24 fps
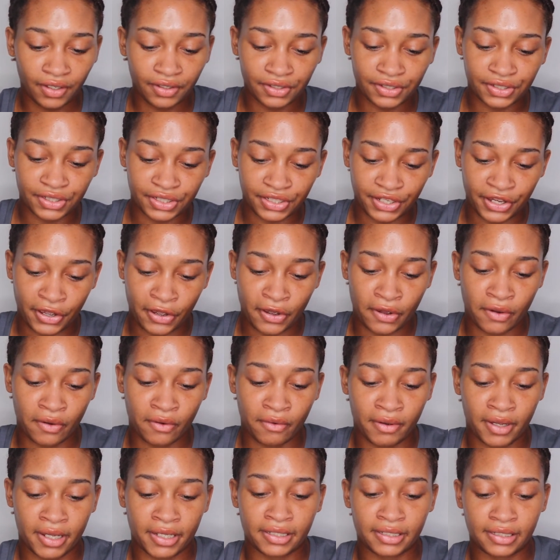
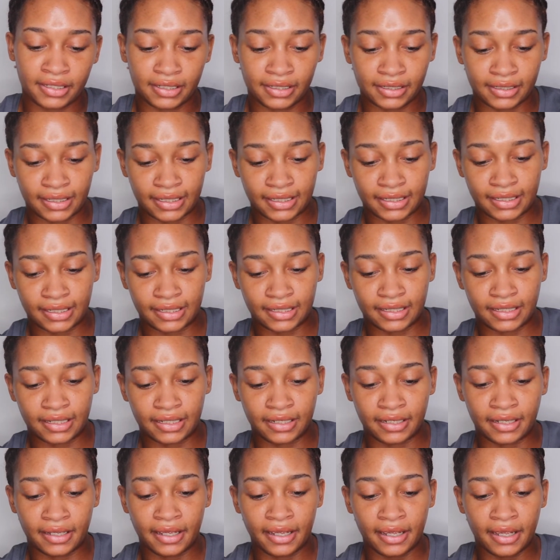So let's
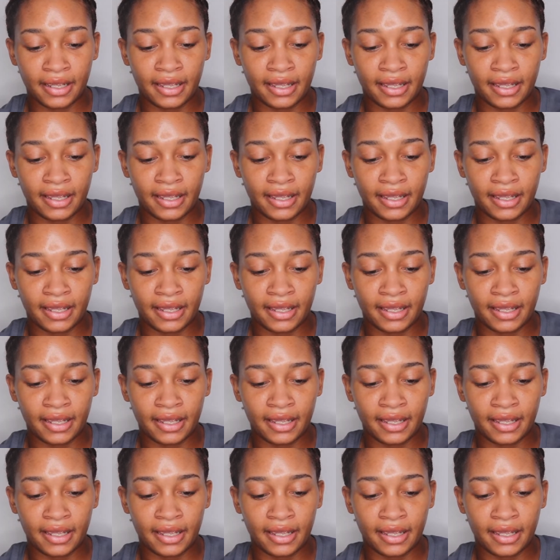see.